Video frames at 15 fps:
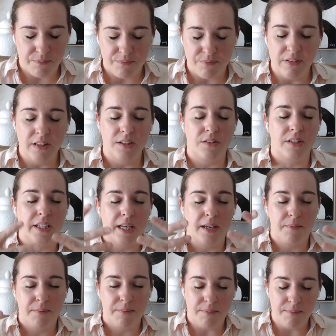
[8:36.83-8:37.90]

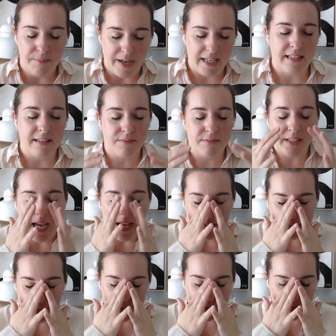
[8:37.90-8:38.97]
literally made
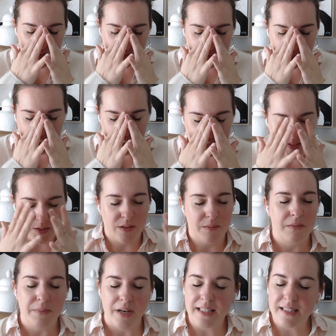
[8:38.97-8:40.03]
calendars. I can do them
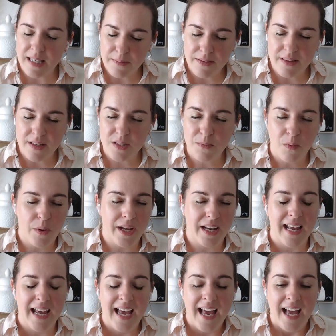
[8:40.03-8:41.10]
in my sleep at this point.
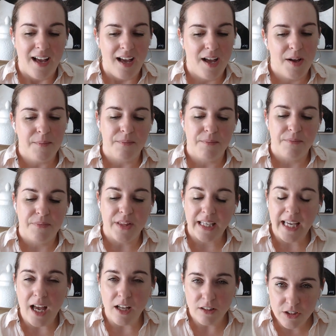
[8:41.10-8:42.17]
The
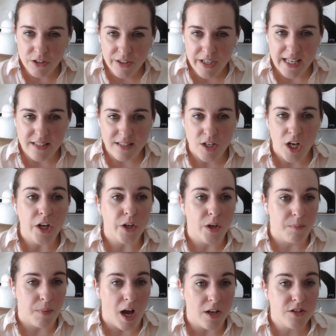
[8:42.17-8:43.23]
calendar is not your
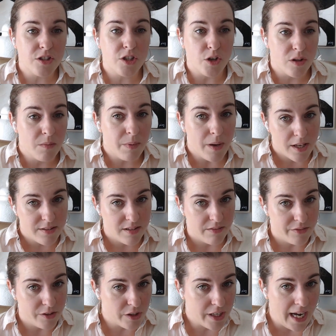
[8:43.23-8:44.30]
boss. You're the boss of
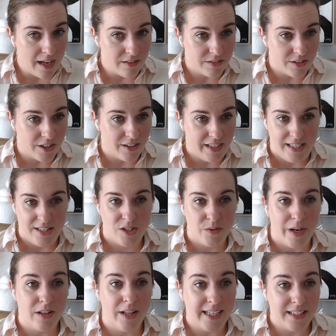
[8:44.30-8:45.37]
your calendar. And so
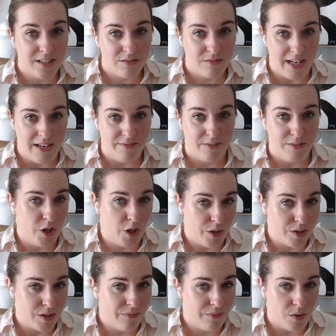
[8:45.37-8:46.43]
I'd like to
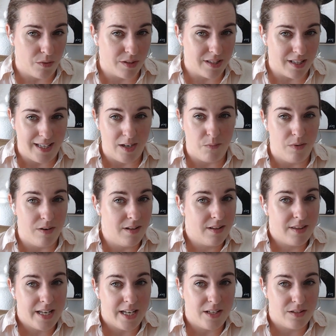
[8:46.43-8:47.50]
encourage folks that, like, one of the
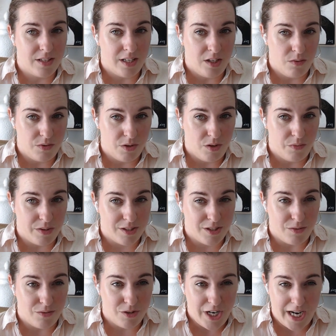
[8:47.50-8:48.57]
things that you do is
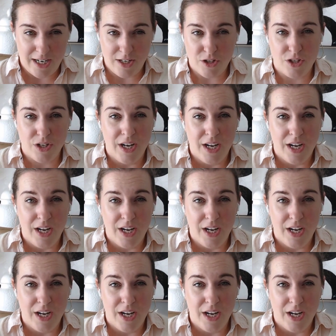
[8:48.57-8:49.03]
you change